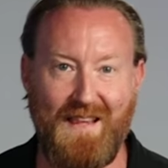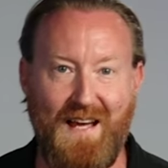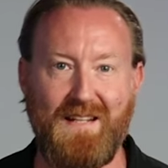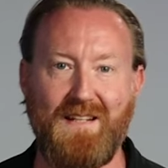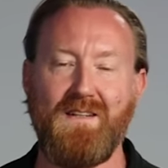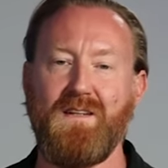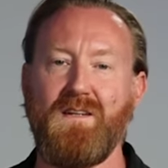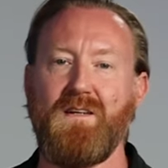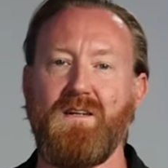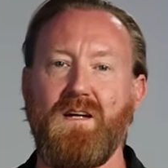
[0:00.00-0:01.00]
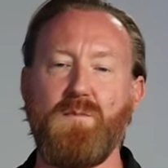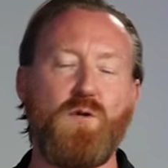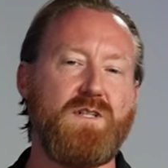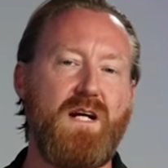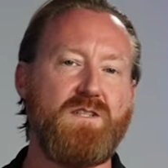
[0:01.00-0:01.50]
like.
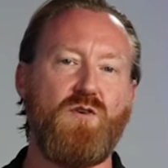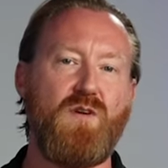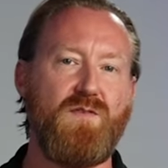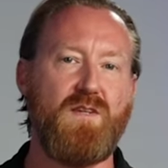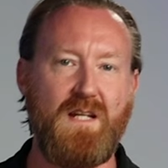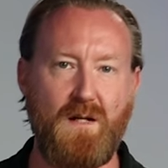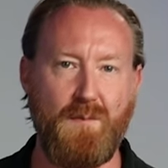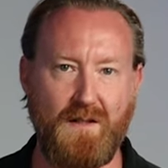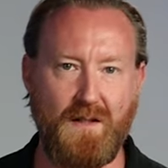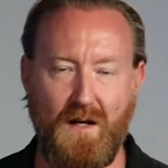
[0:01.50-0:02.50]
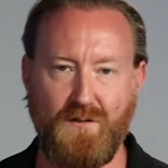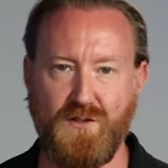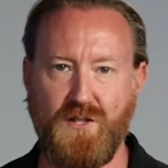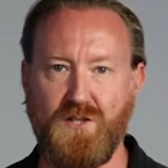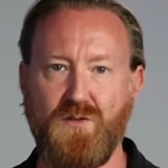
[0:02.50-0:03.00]
Most guys don't even think about the
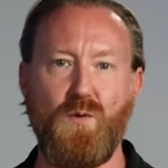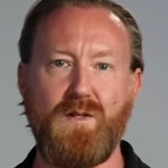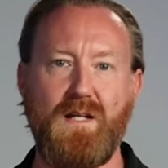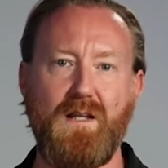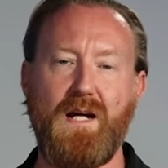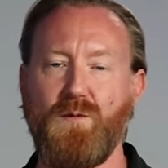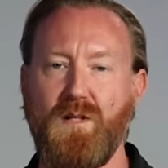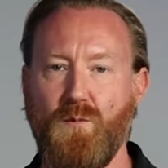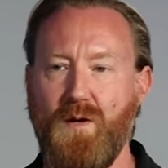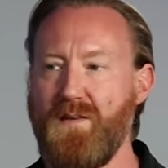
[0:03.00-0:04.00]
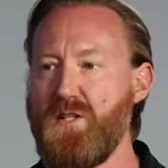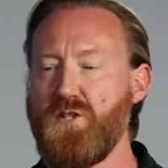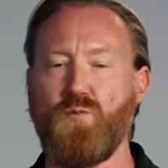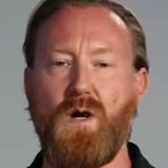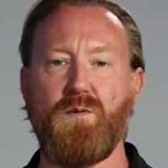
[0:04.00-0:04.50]
conversation of what they like when they wear. They
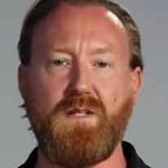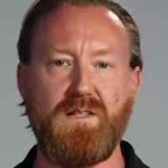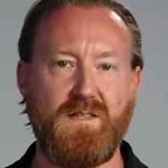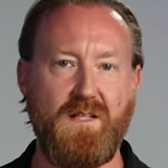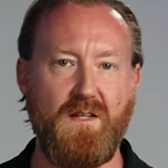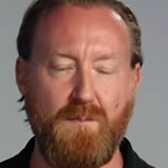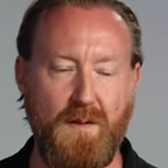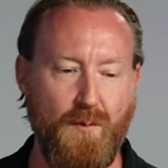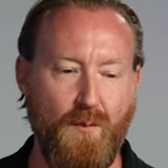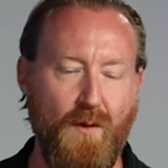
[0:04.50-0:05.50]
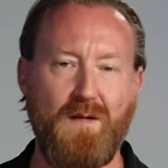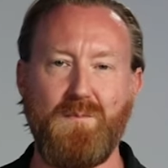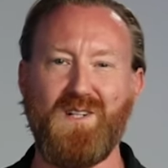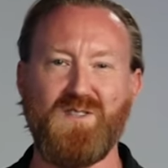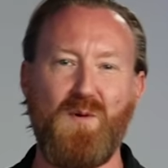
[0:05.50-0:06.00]
just wear what they see other people wearing
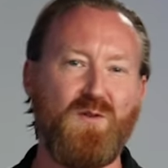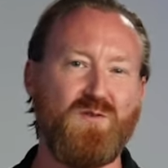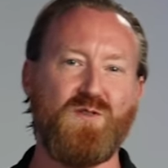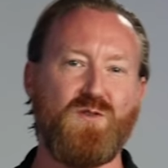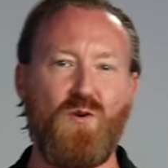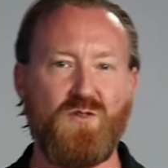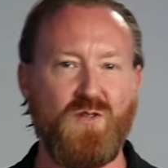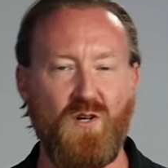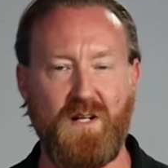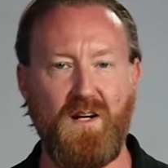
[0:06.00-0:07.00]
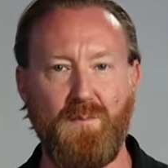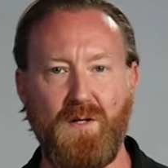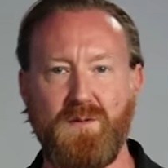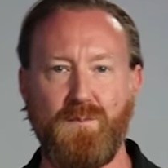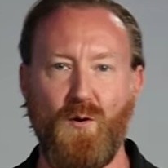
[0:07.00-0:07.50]
because most of the stores all carry a
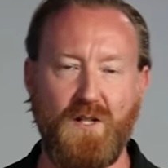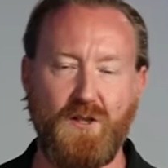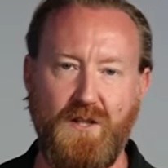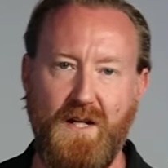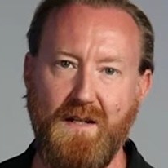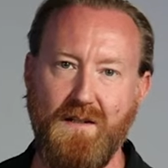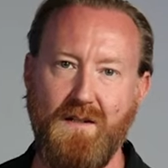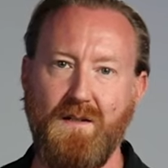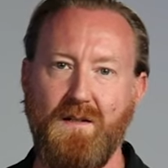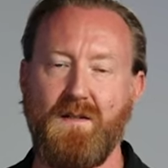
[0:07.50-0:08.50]
bunch of boring shit.